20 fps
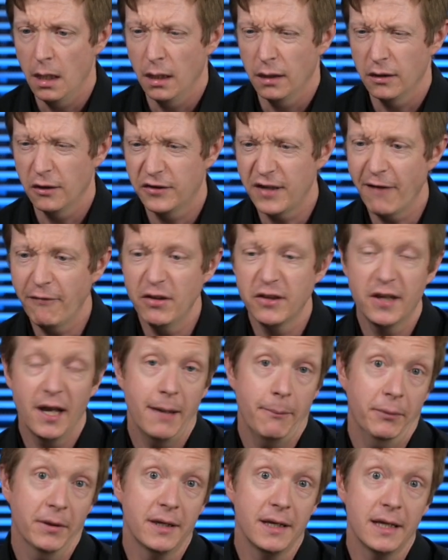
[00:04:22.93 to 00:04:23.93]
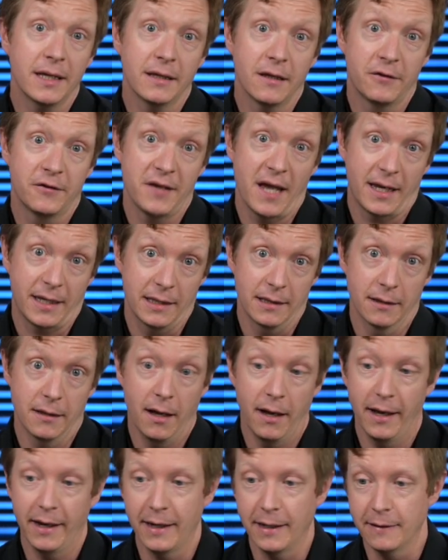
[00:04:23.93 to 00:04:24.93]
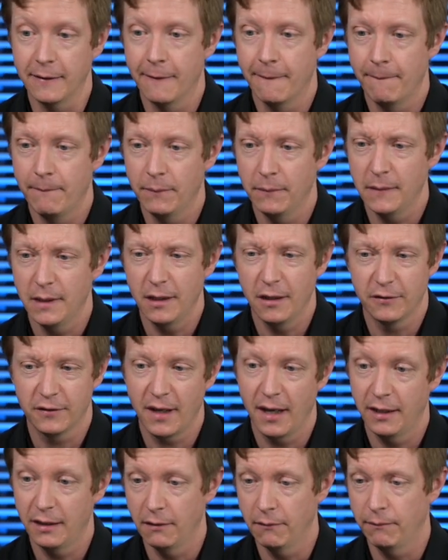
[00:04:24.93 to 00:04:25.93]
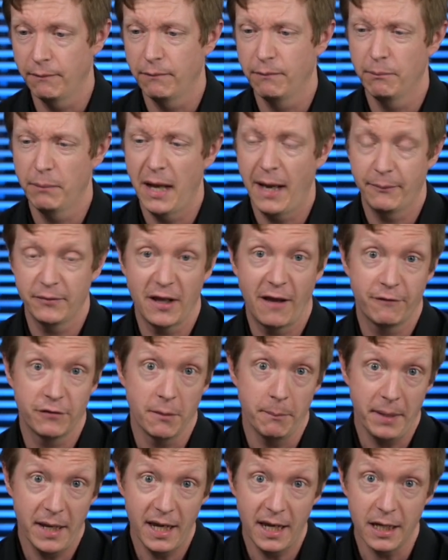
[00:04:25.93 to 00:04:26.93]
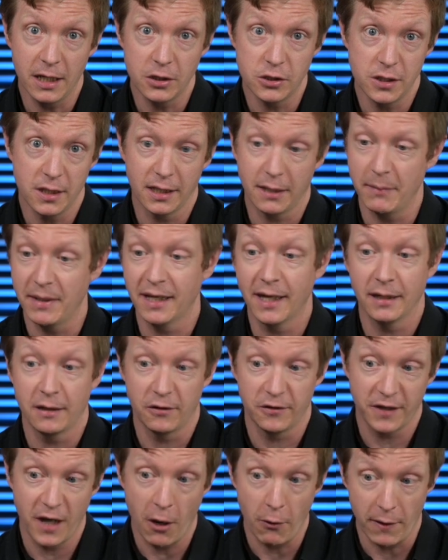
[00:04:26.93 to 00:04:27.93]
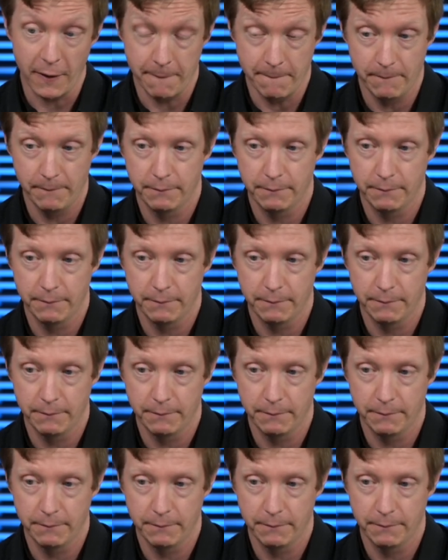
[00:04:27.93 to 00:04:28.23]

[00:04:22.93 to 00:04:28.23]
The seven tuplet in the second line is kind of pops off the page and can be kind of scary.